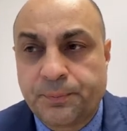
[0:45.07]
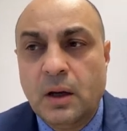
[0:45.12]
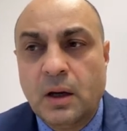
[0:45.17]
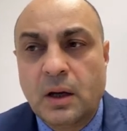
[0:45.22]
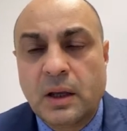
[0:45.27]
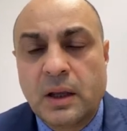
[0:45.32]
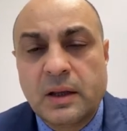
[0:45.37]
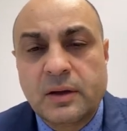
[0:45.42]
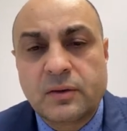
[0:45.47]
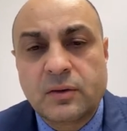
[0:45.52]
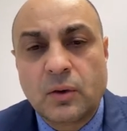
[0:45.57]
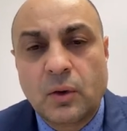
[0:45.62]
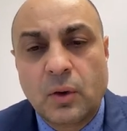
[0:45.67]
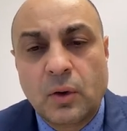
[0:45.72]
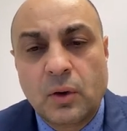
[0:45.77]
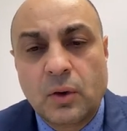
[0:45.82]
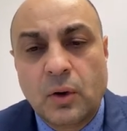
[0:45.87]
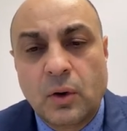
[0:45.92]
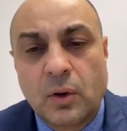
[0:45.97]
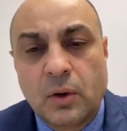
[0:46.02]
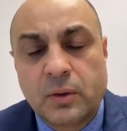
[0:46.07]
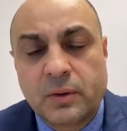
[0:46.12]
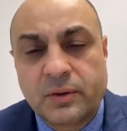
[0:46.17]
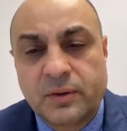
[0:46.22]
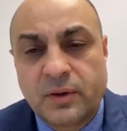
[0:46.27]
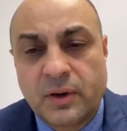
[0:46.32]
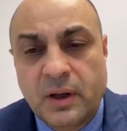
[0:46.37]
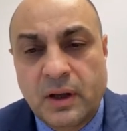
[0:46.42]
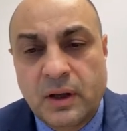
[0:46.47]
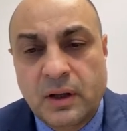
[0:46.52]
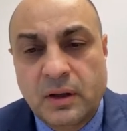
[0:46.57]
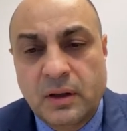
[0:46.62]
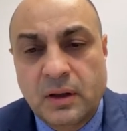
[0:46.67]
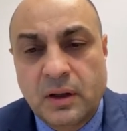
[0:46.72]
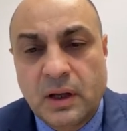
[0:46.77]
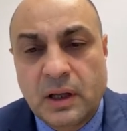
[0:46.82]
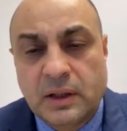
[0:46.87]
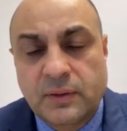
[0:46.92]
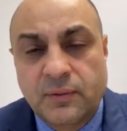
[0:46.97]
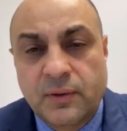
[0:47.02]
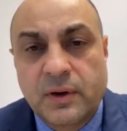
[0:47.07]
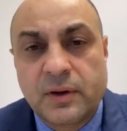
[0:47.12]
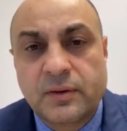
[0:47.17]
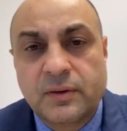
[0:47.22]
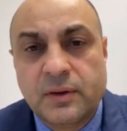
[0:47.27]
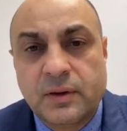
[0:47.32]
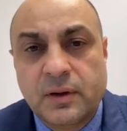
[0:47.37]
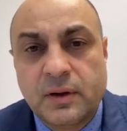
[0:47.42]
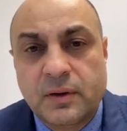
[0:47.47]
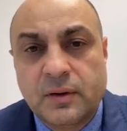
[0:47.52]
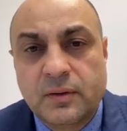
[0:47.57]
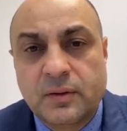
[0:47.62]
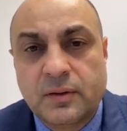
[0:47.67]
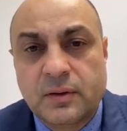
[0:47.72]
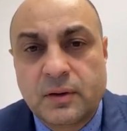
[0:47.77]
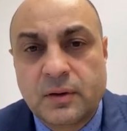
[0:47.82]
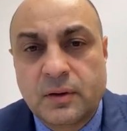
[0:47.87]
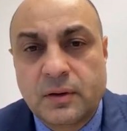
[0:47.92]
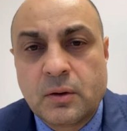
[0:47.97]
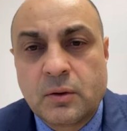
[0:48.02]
Against all odds and adversities,